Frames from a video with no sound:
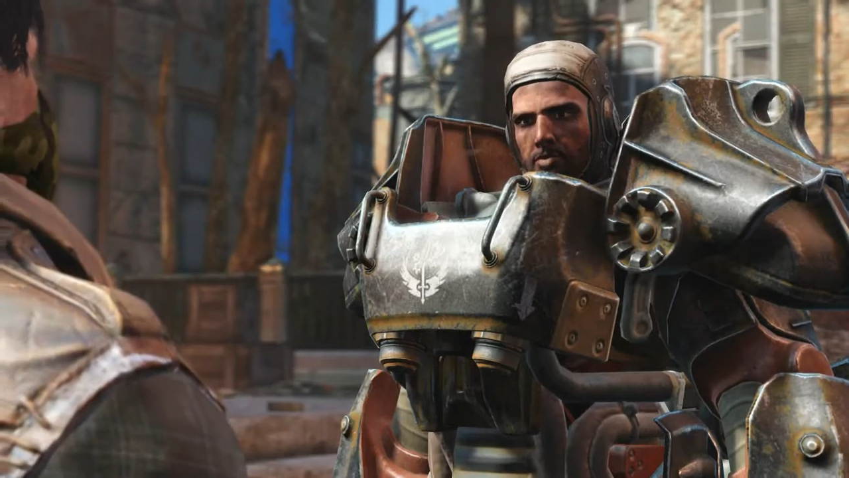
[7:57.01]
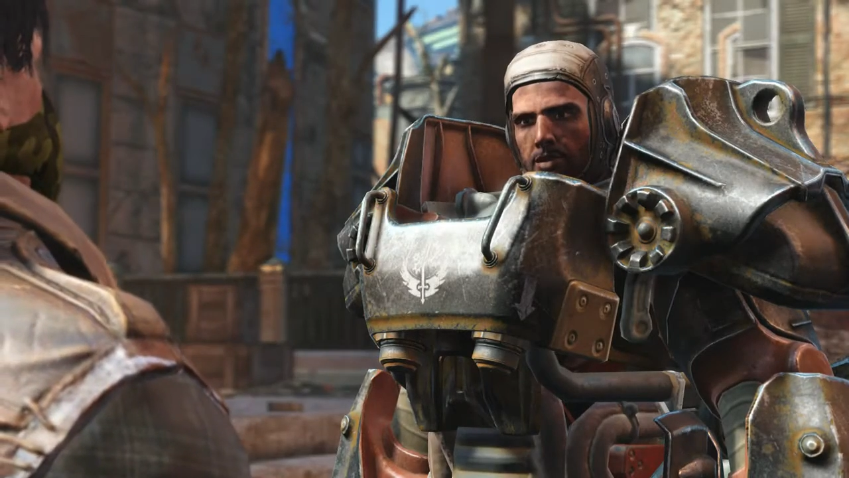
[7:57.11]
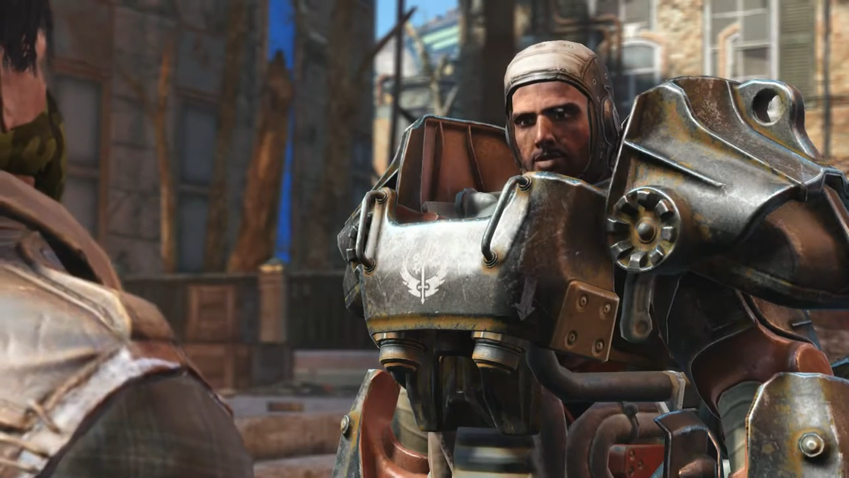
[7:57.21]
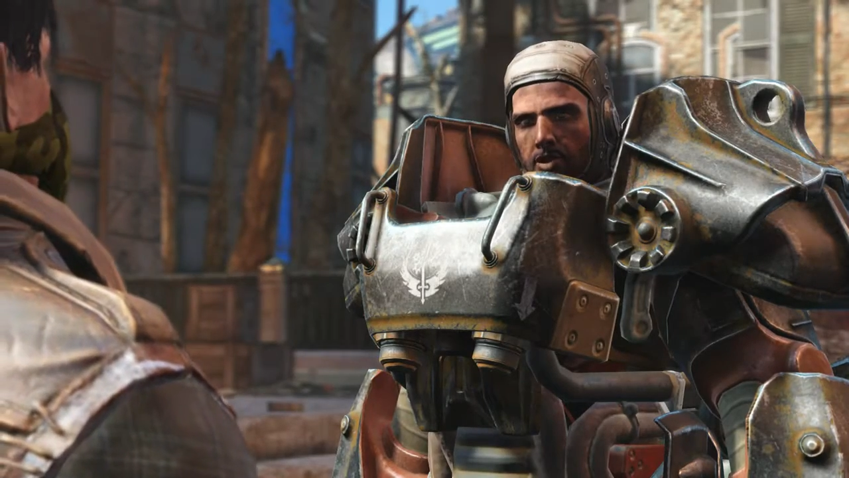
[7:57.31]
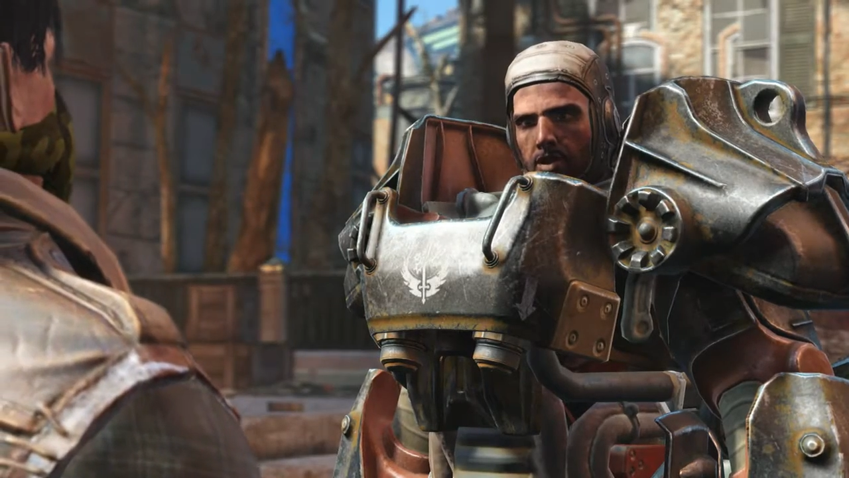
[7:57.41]

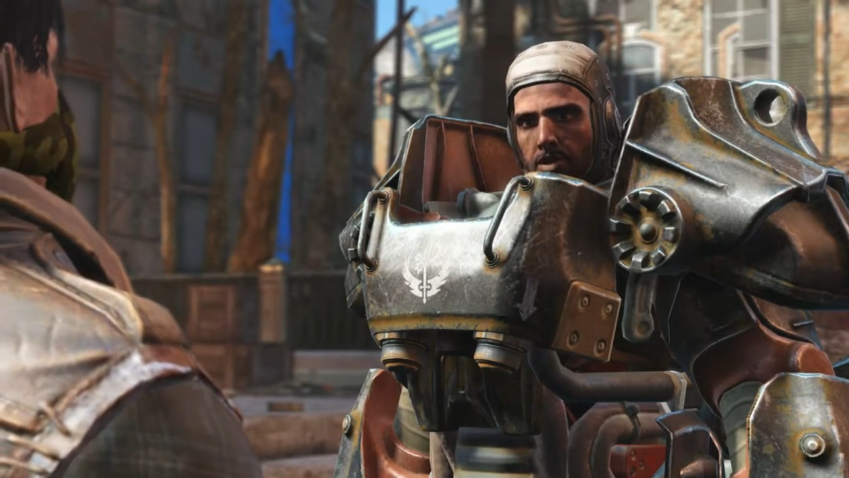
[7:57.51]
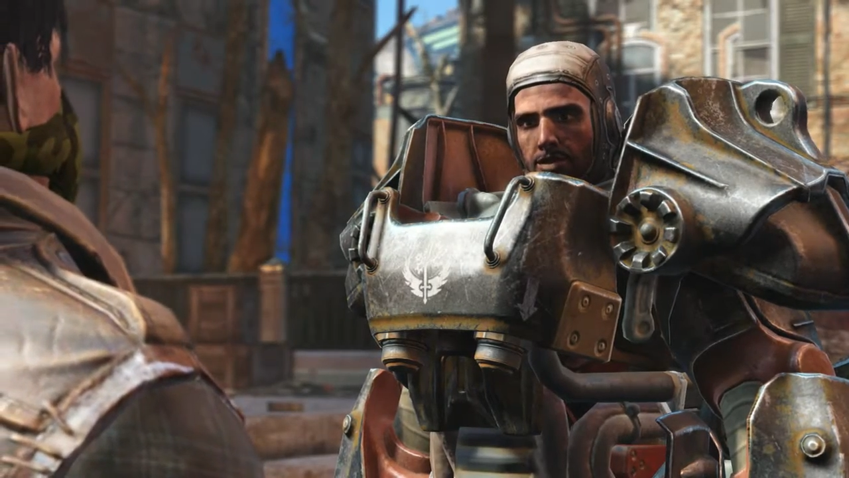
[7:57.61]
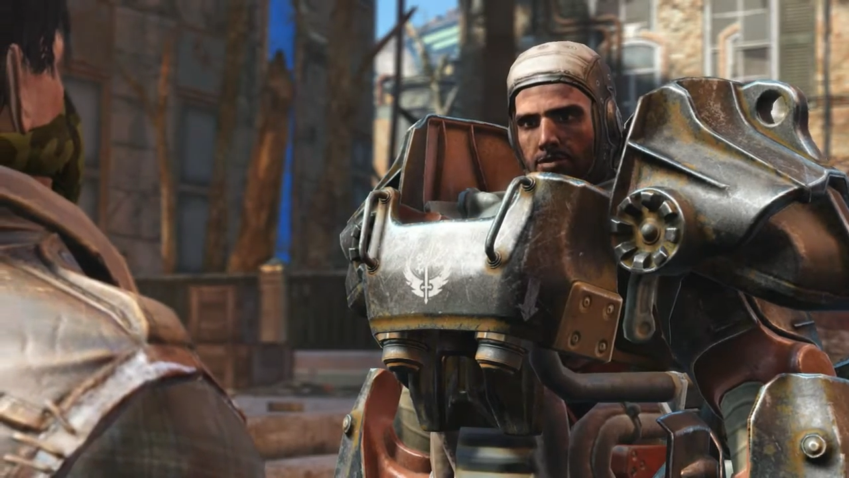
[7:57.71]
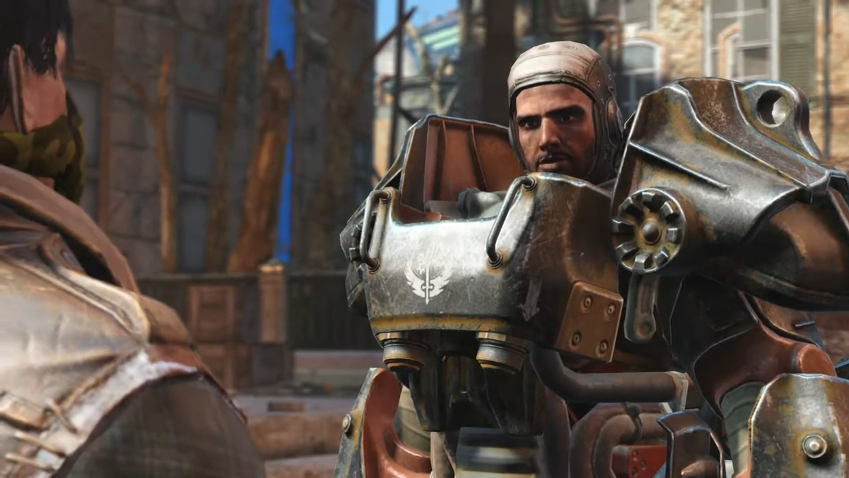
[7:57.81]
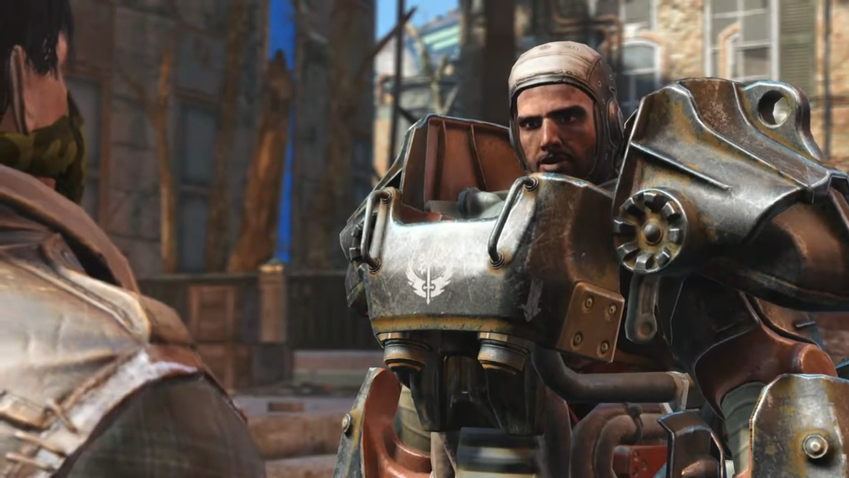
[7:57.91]
okay. we
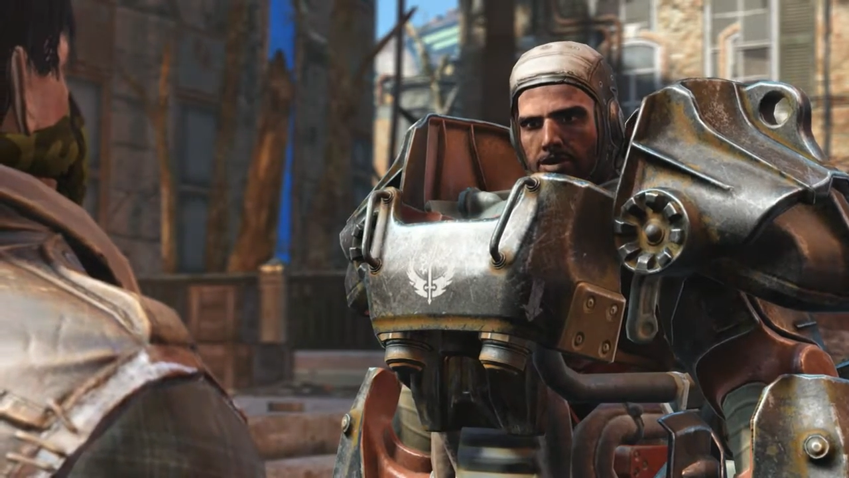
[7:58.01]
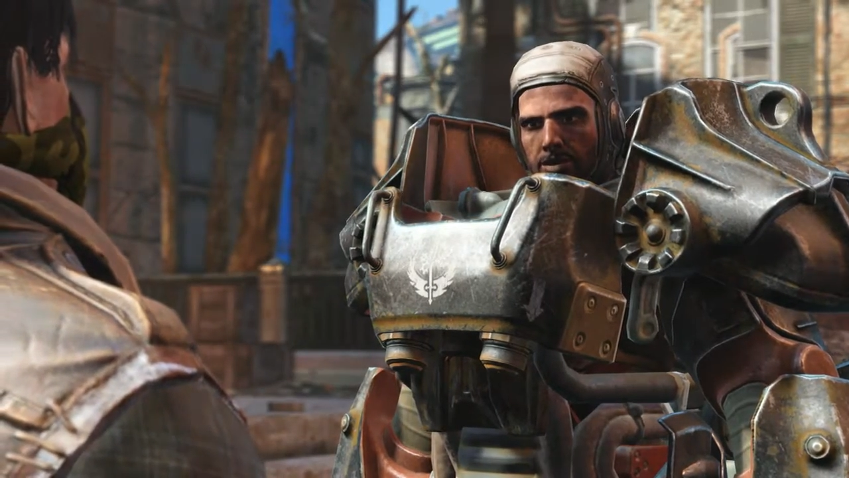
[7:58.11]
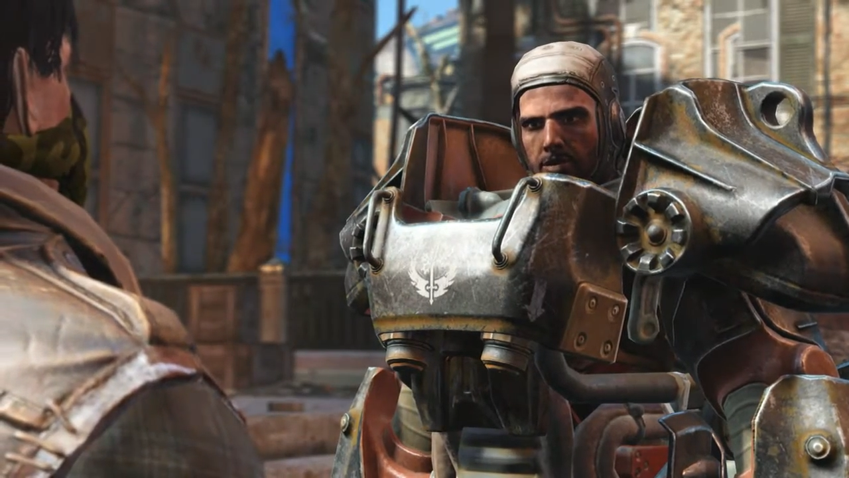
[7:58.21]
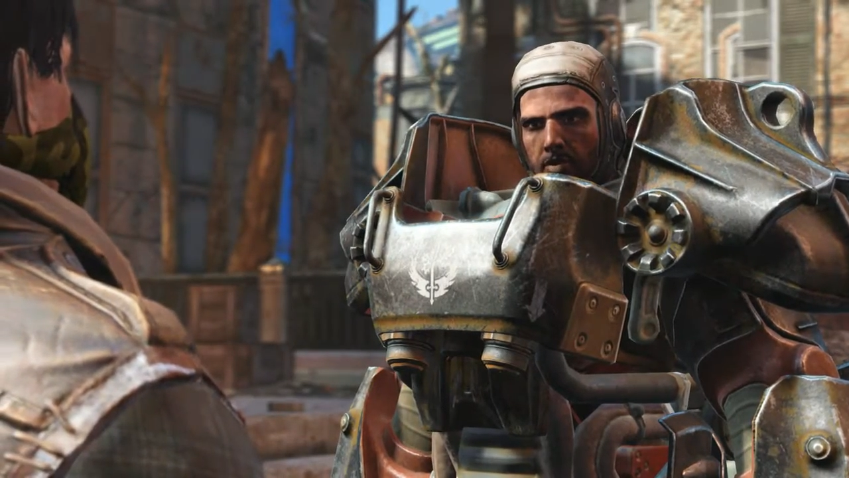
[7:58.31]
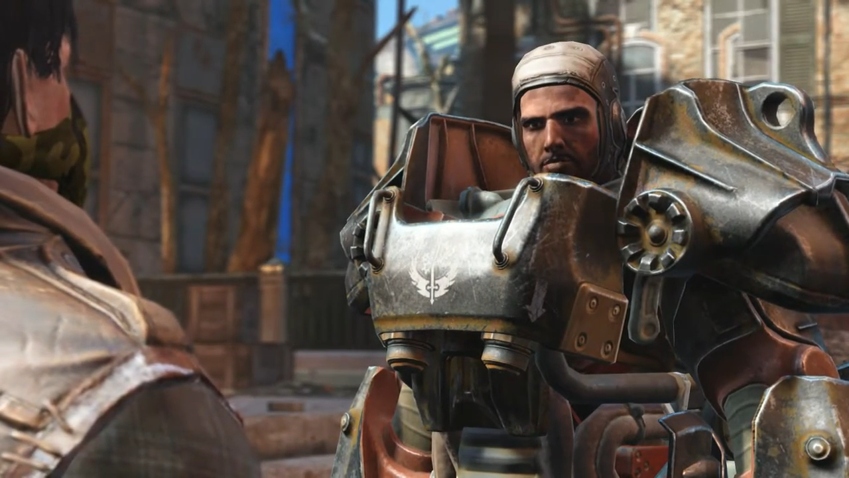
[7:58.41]
arrived in the
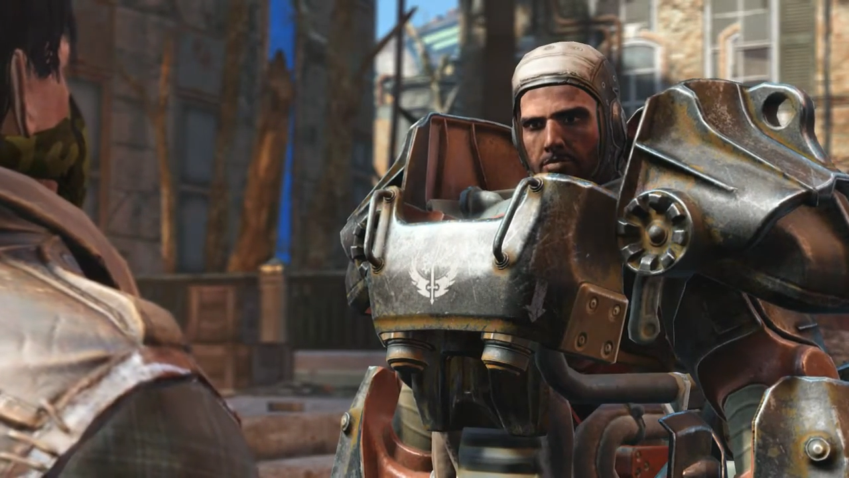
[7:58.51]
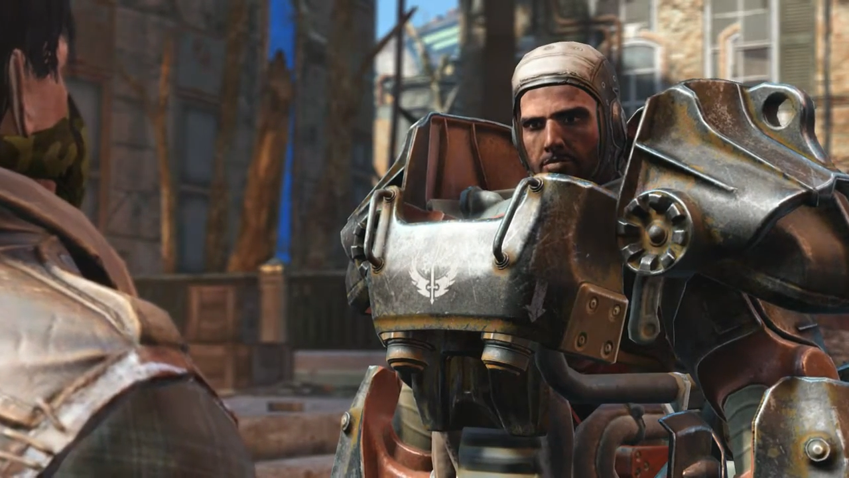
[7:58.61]
Commonwealth.